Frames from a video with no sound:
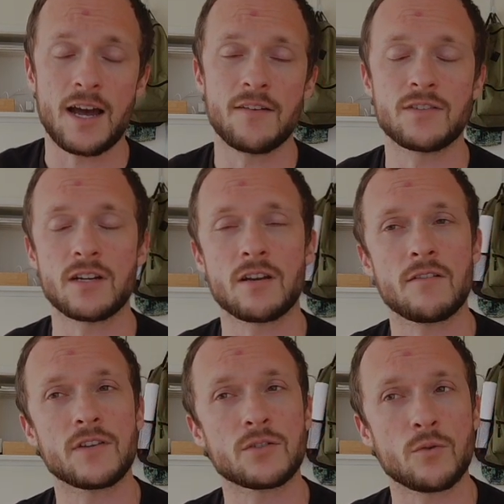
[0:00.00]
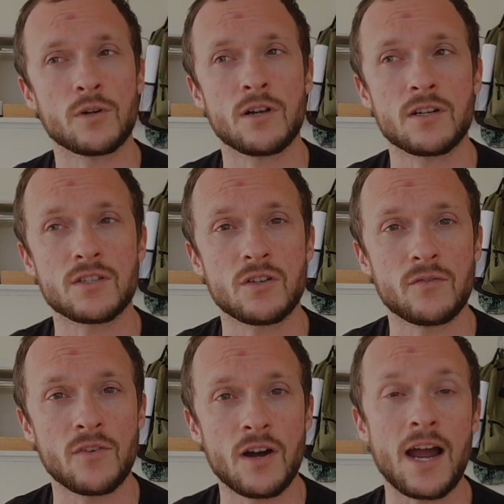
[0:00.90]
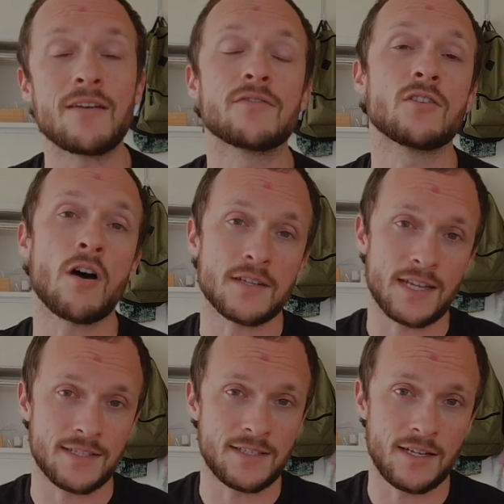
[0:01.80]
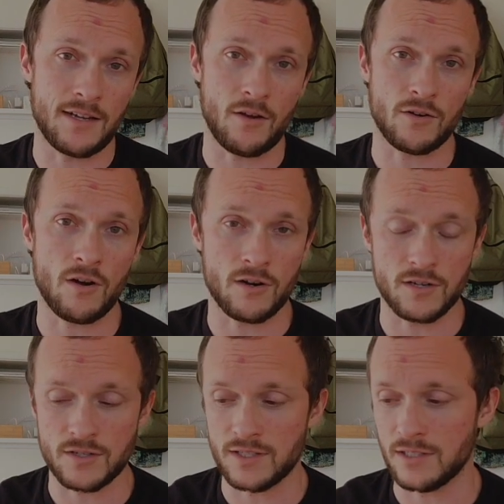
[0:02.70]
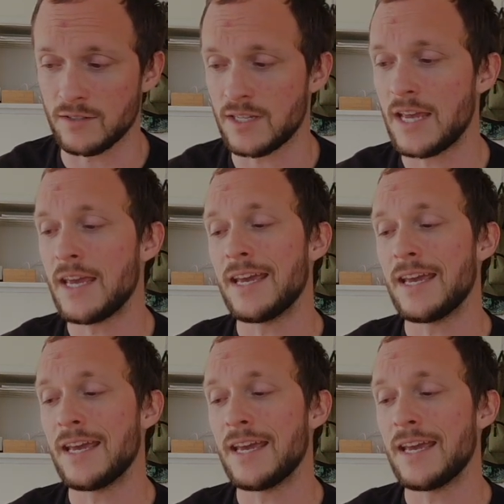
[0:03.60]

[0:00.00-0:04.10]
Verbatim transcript: I've done it on Victorinox so far. I've not tested it on harder steels.